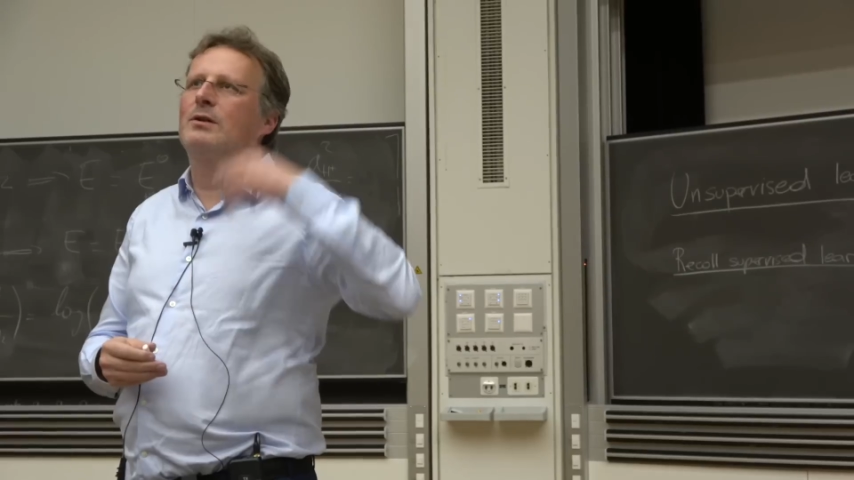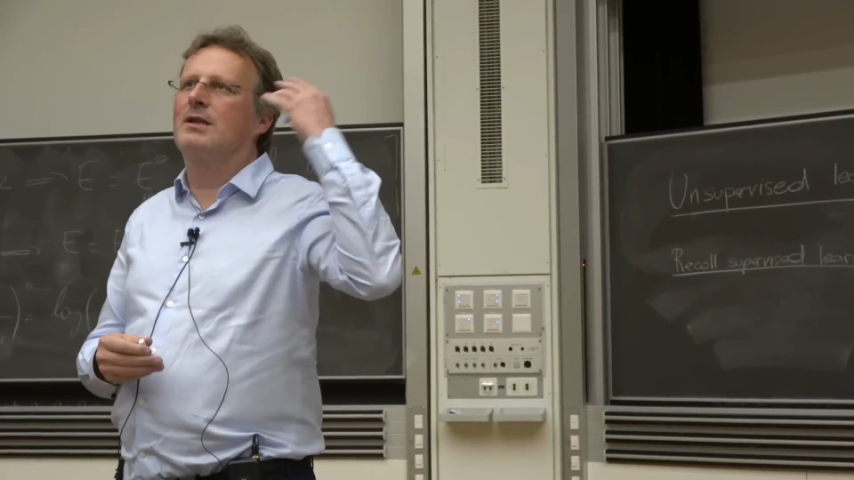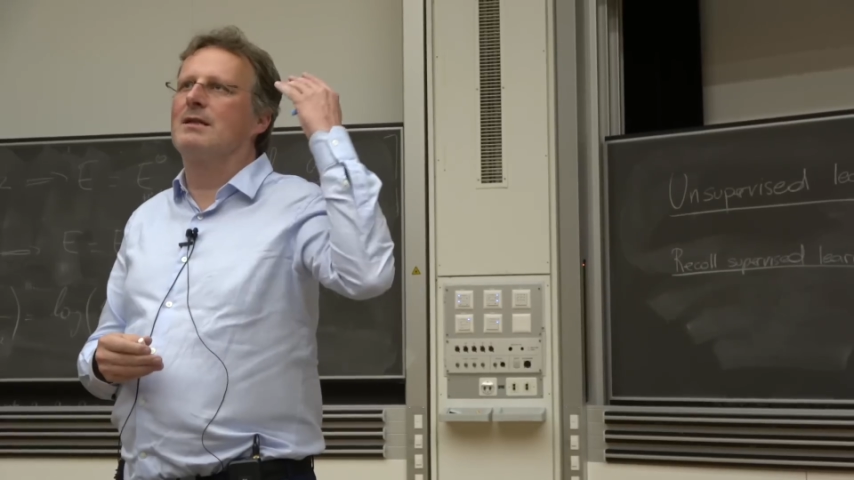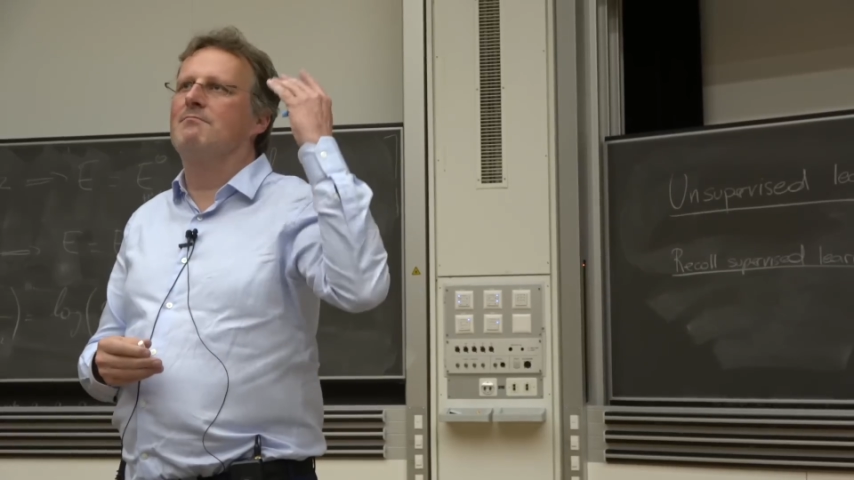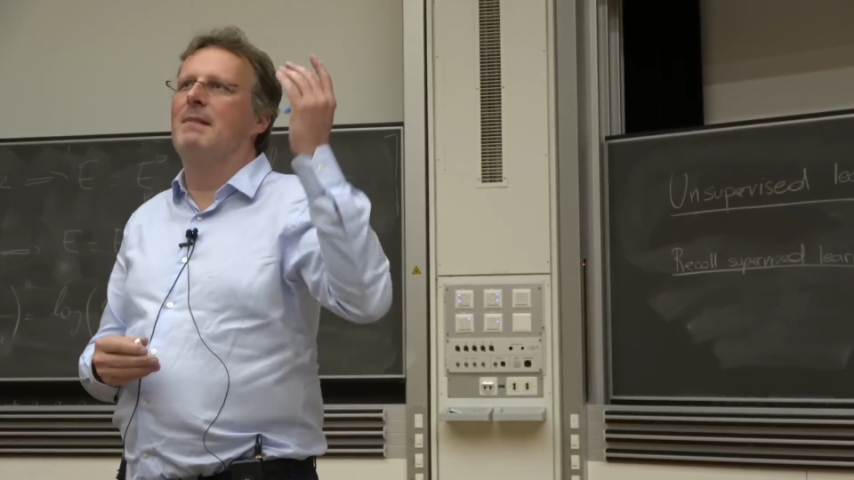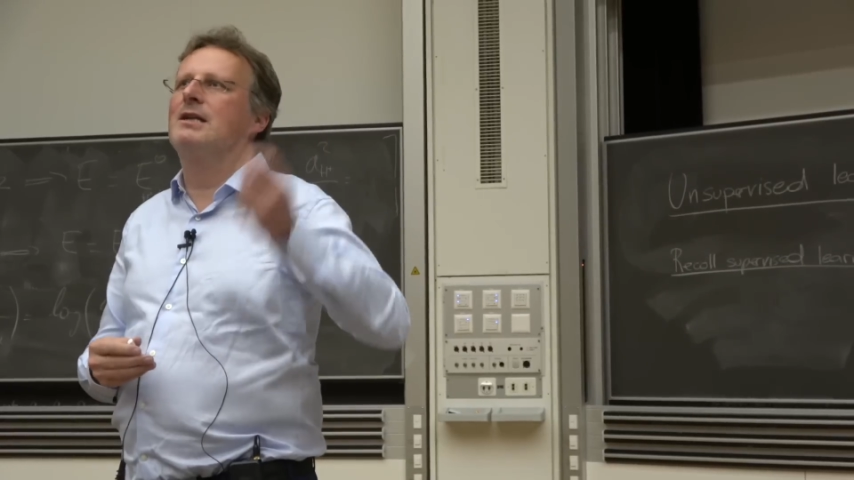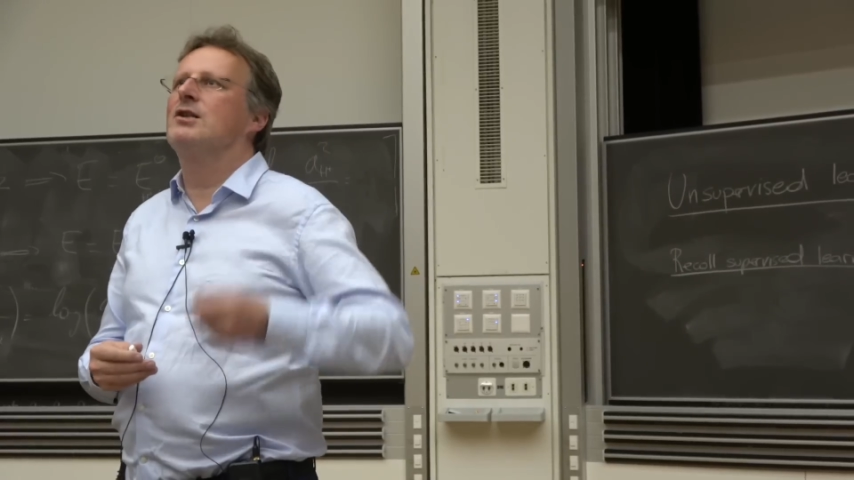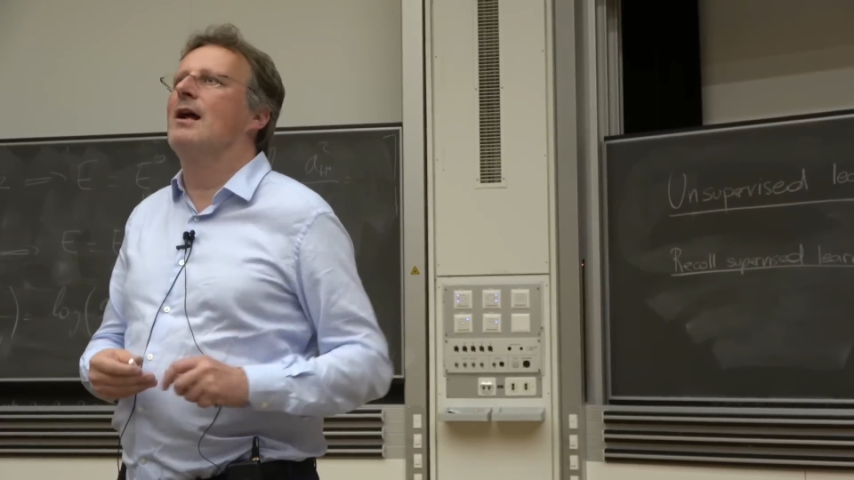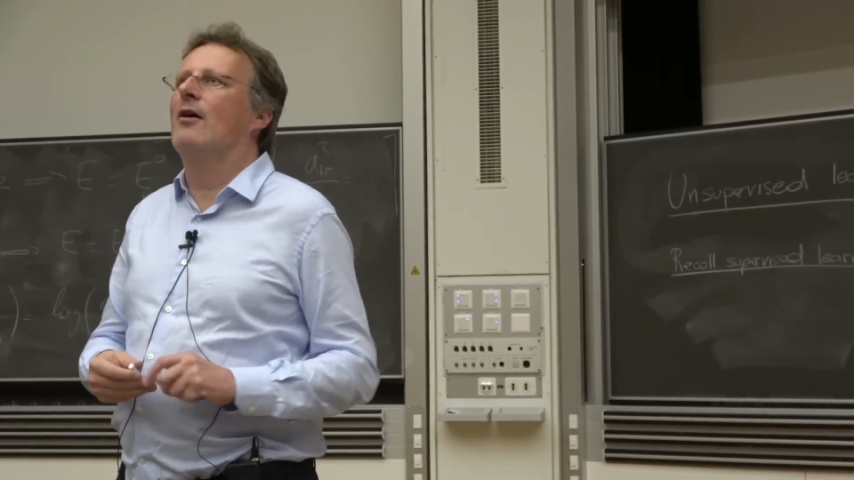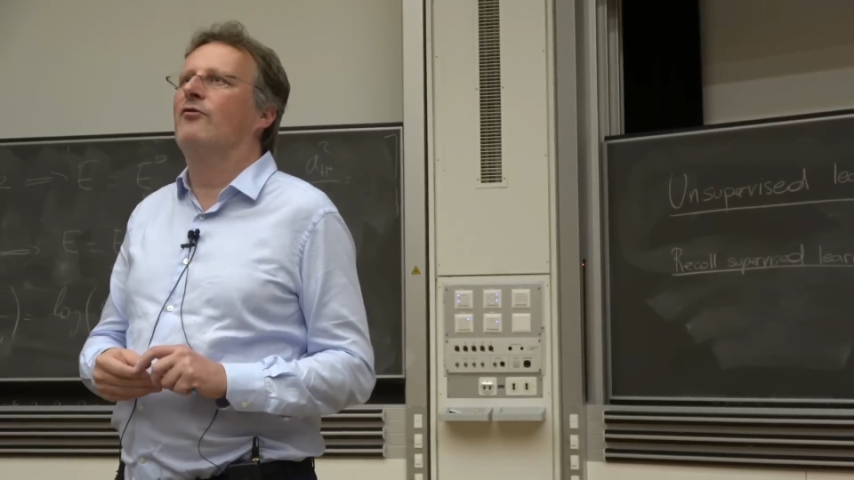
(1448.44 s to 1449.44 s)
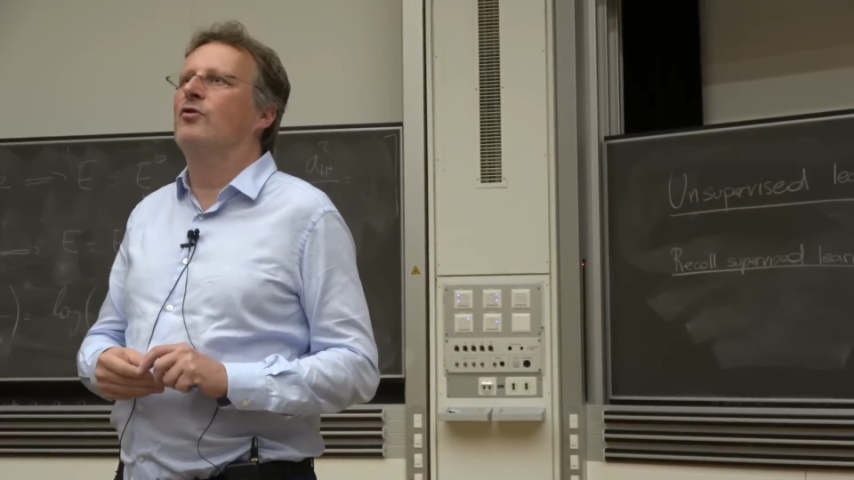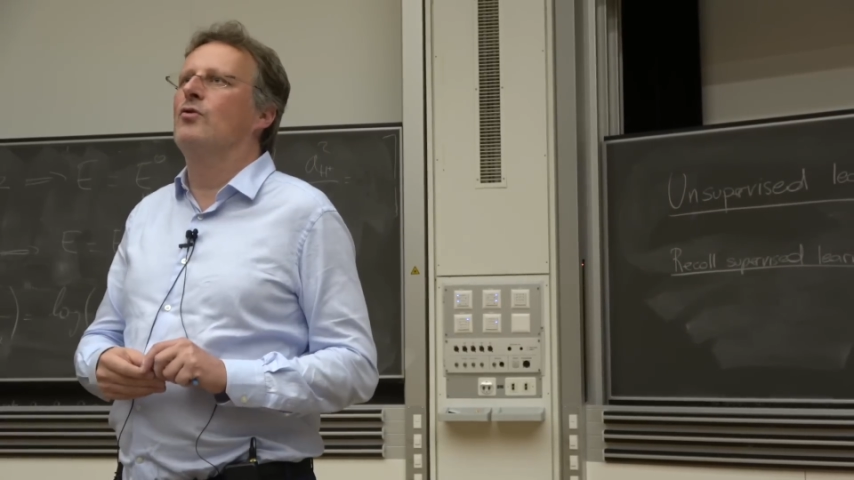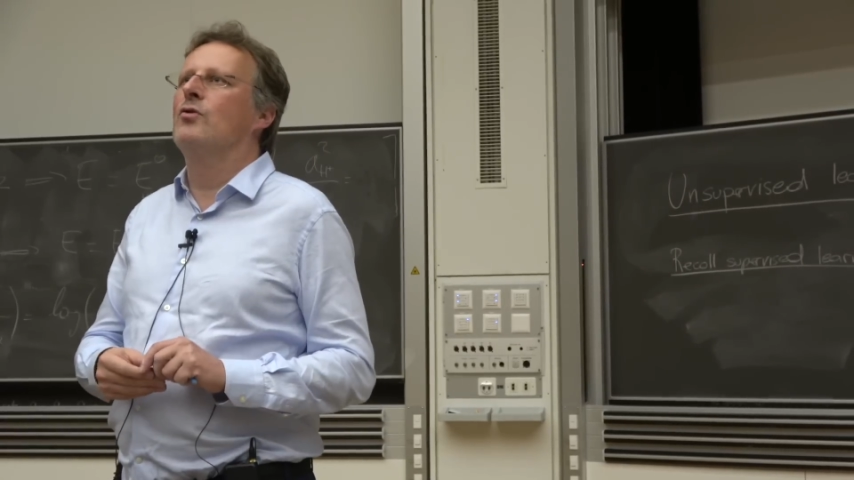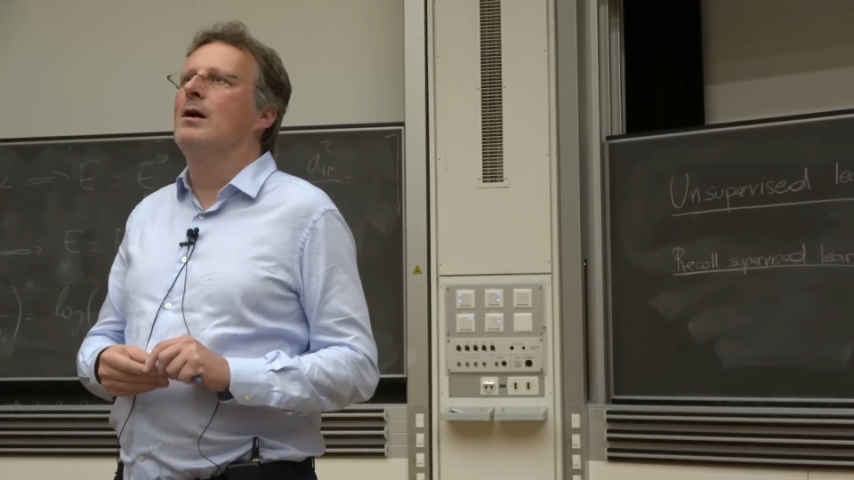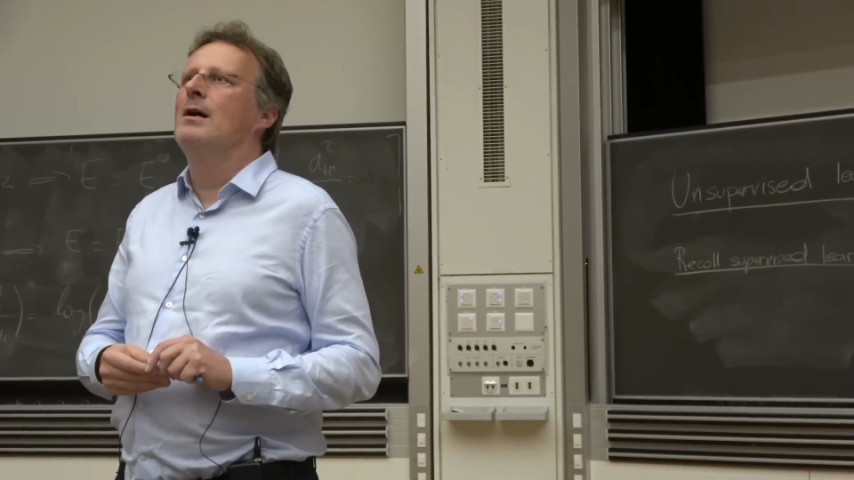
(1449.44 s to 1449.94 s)
we'll just mention now a
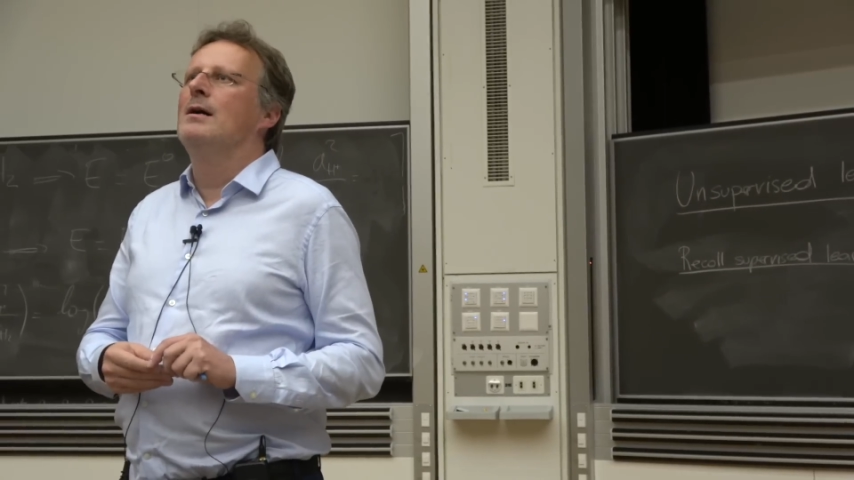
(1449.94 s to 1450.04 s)
few,